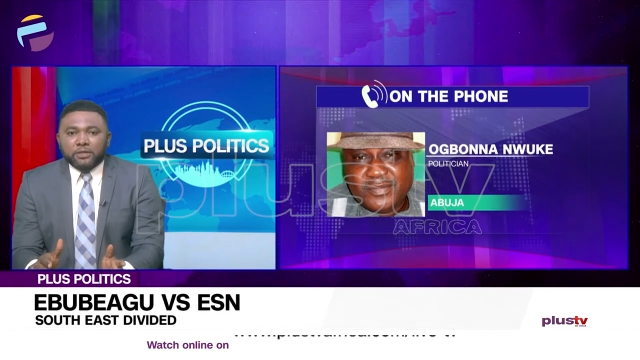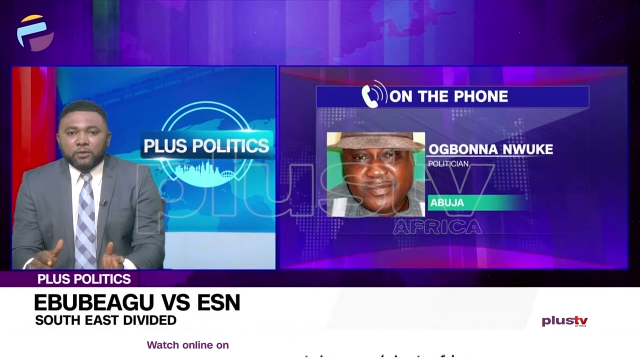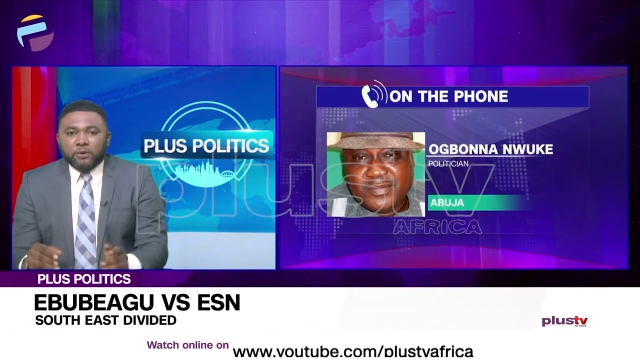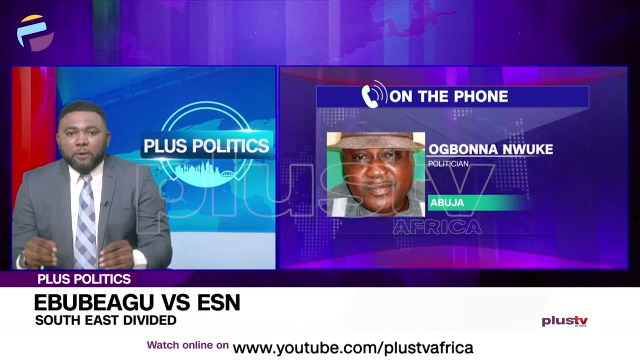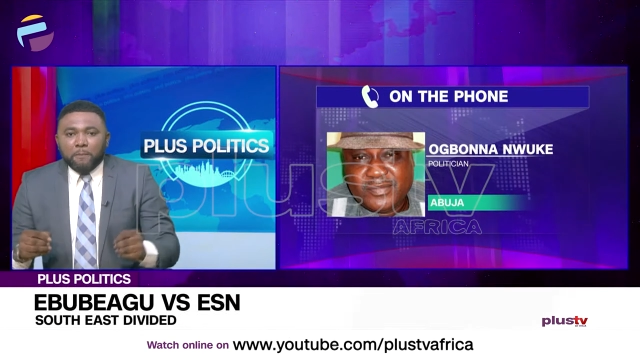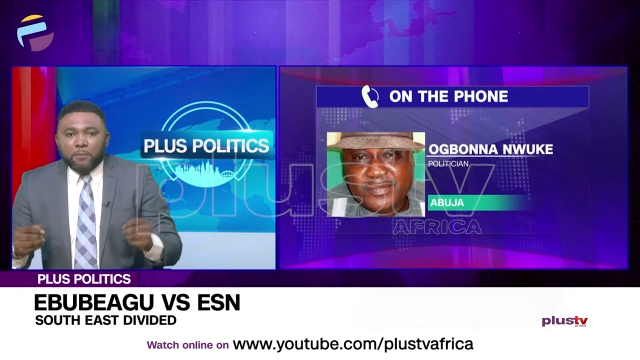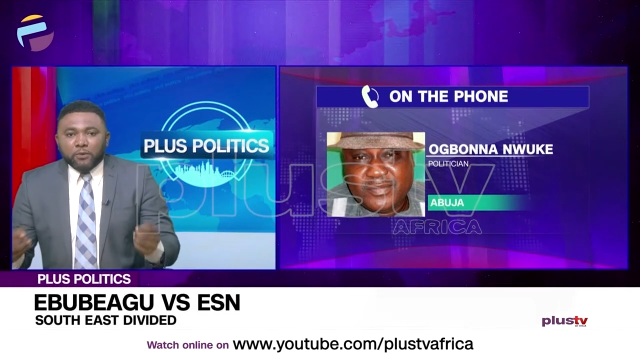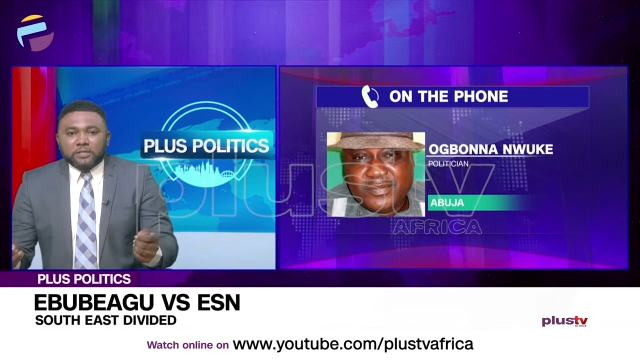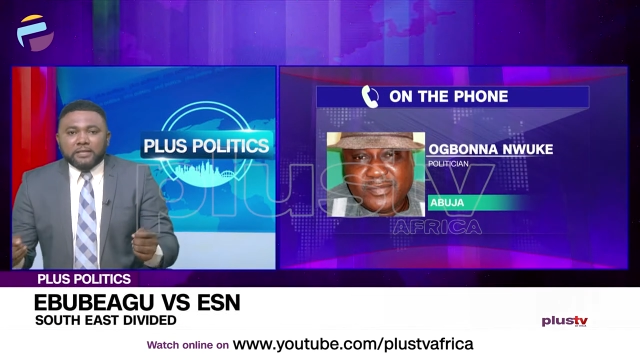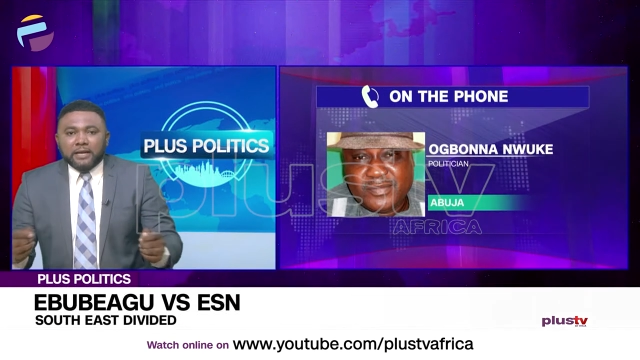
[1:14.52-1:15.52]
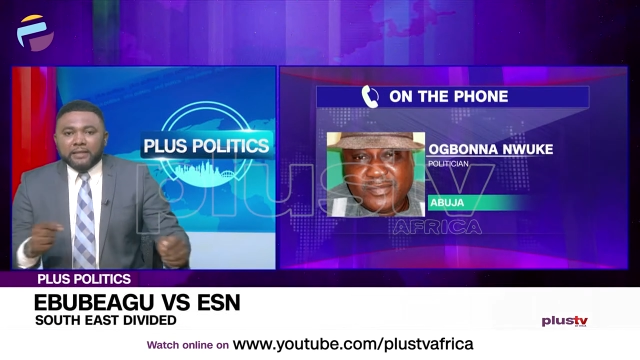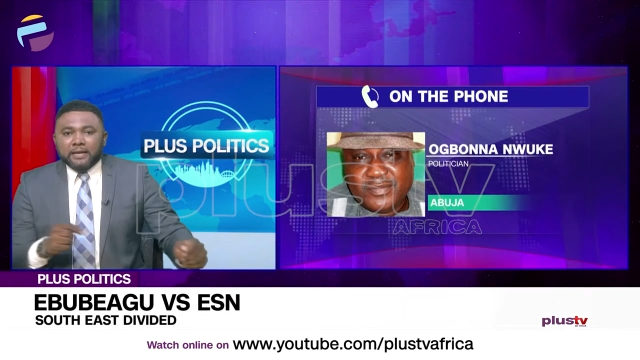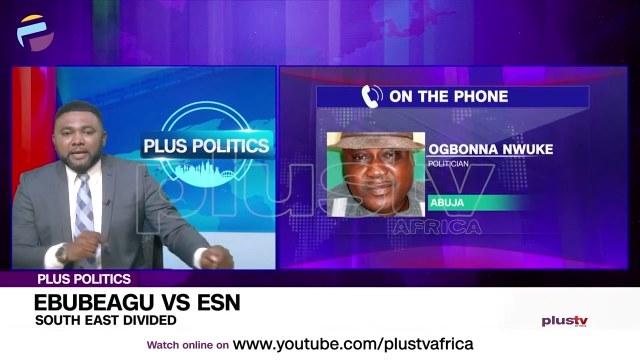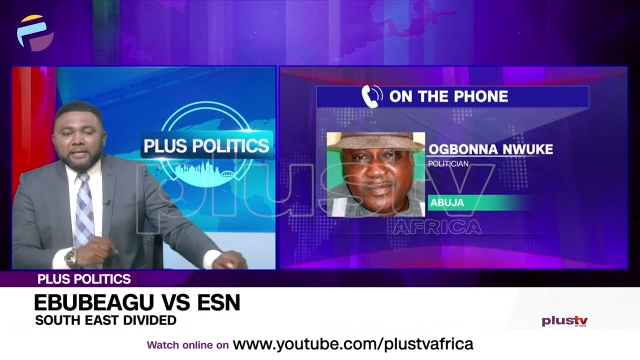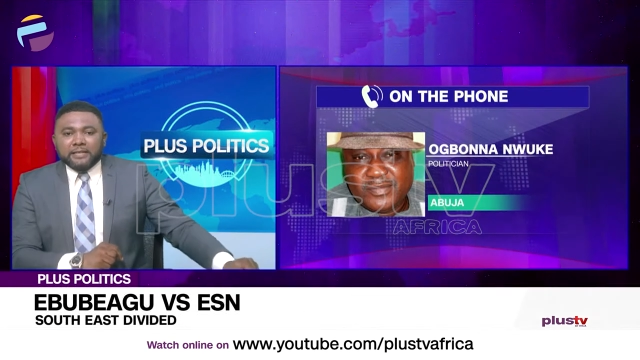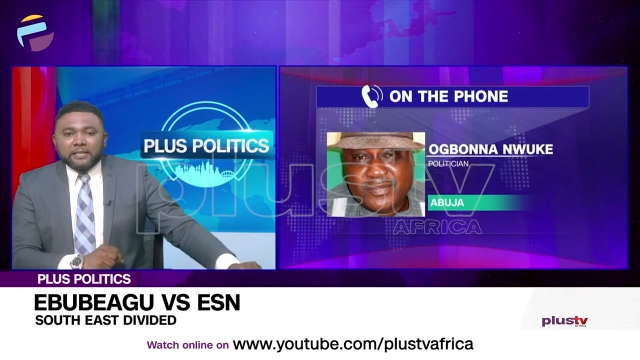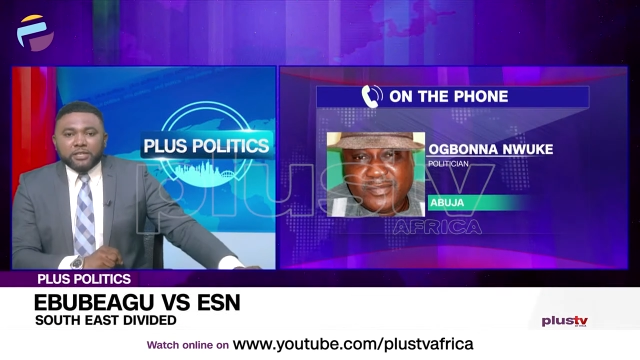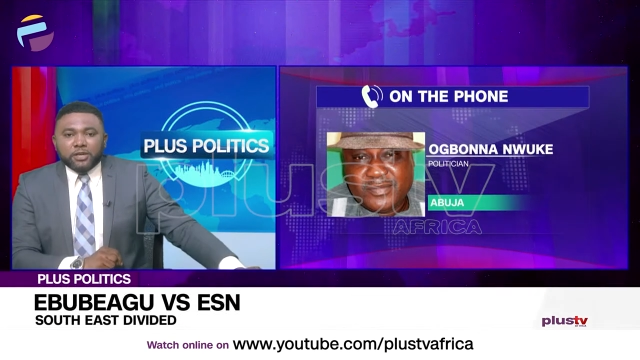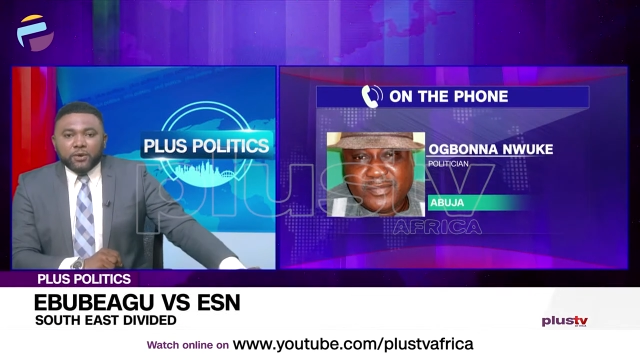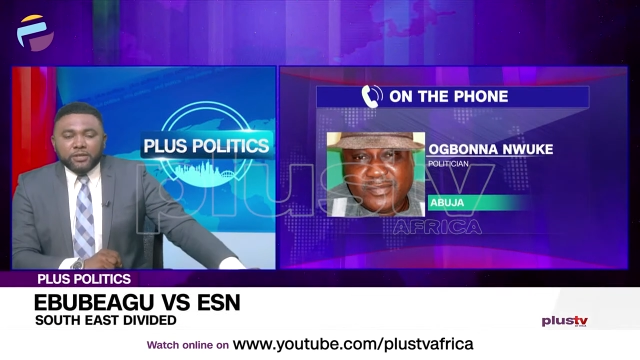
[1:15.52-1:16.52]
Speaker 1: know, boost uh, the Eastern
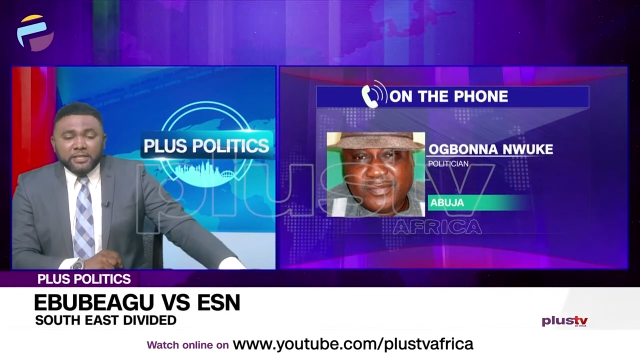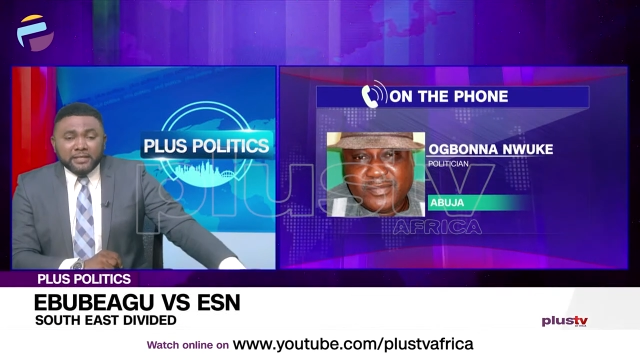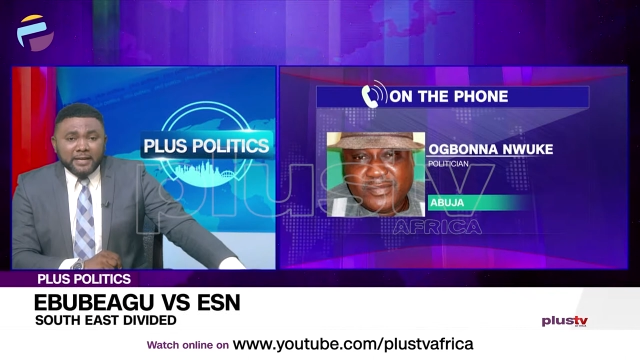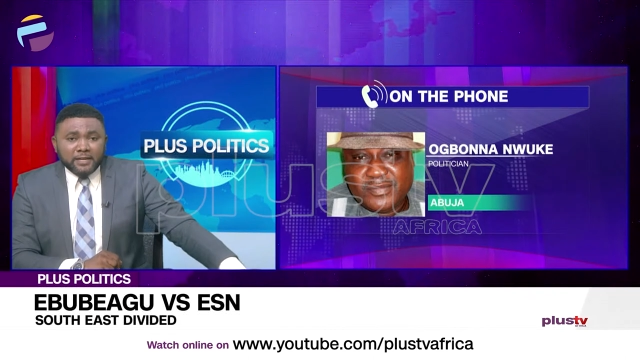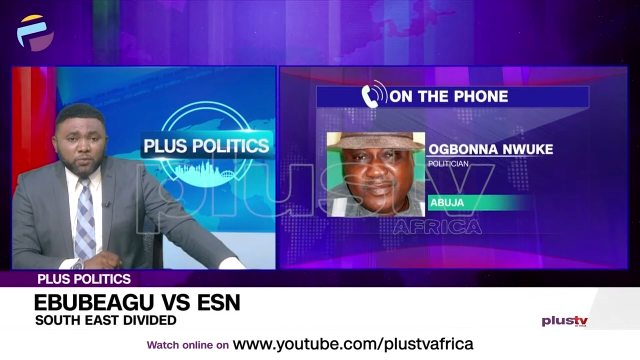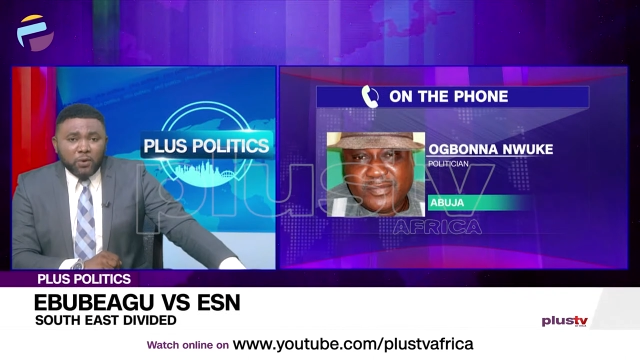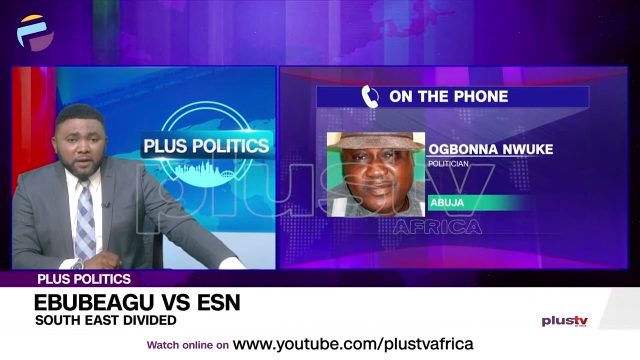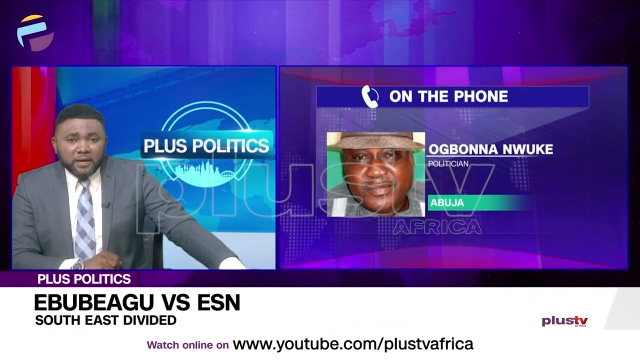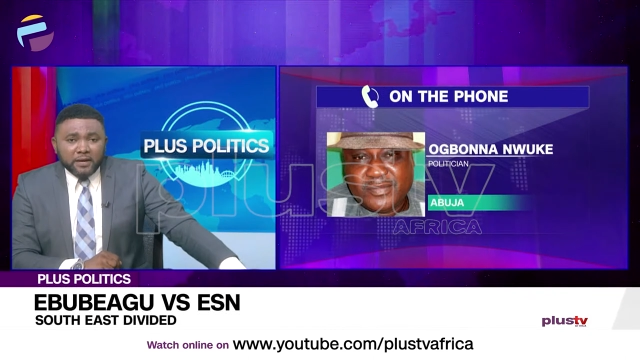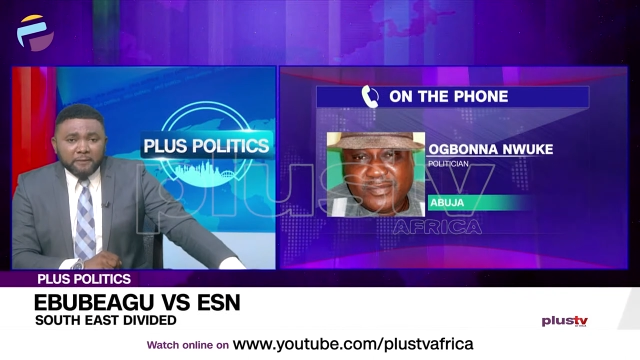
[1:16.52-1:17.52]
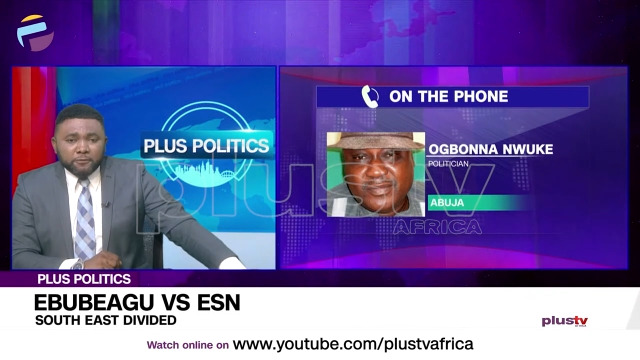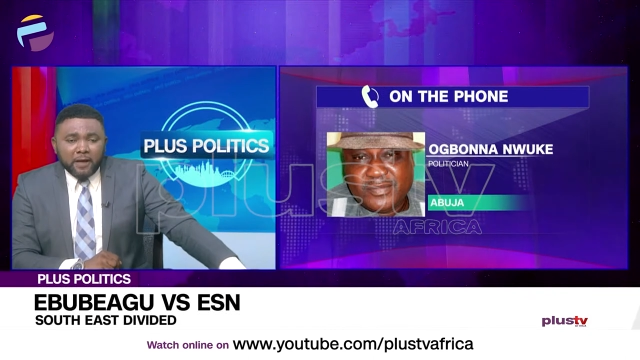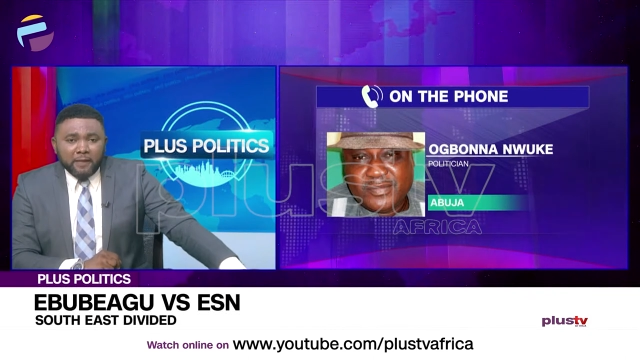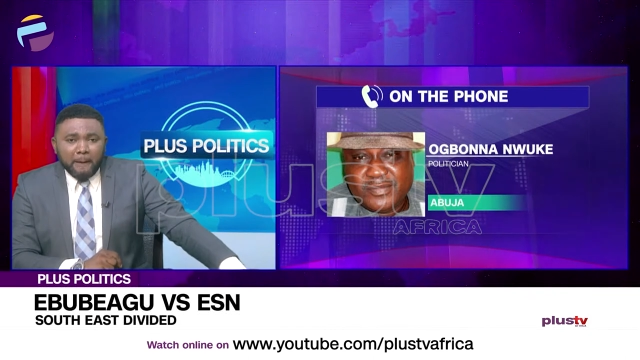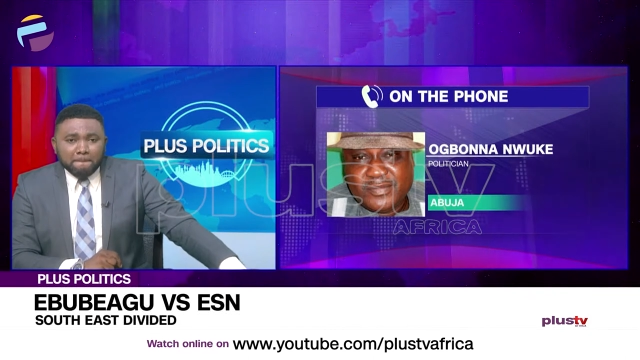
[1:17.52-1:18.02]
Security Network rather?